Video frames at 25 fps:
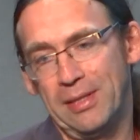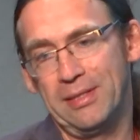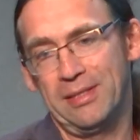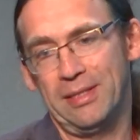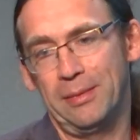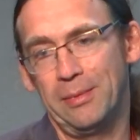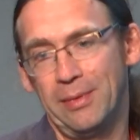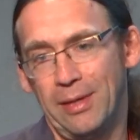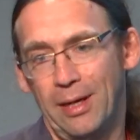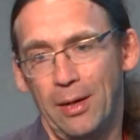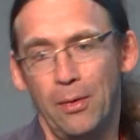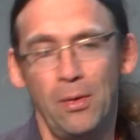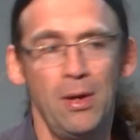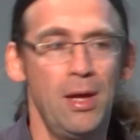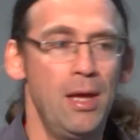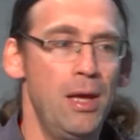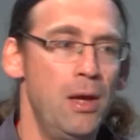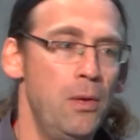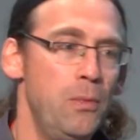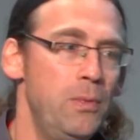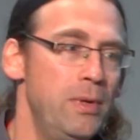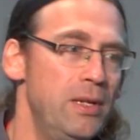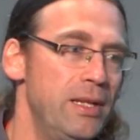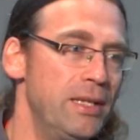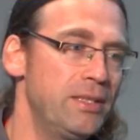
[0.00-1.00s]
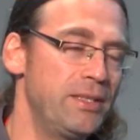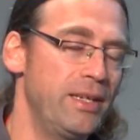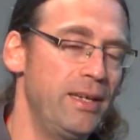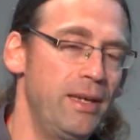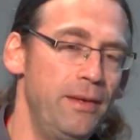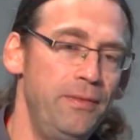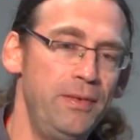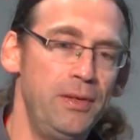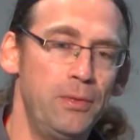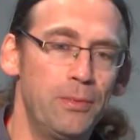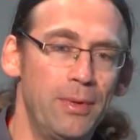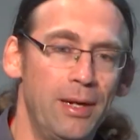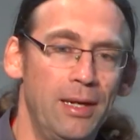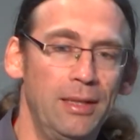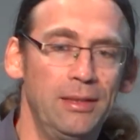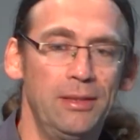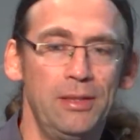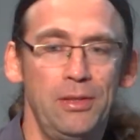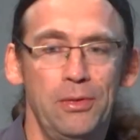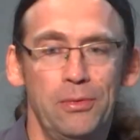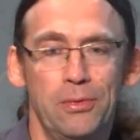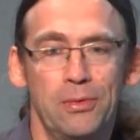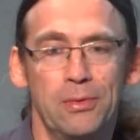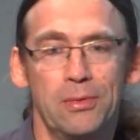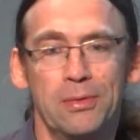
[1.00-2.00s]
somehow will let everyone
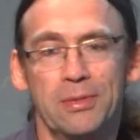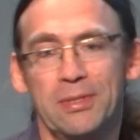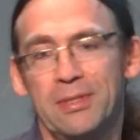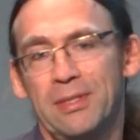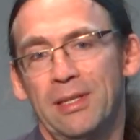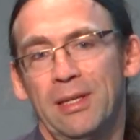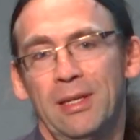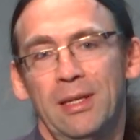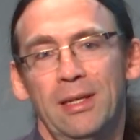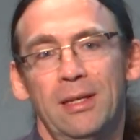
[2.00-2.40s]
use.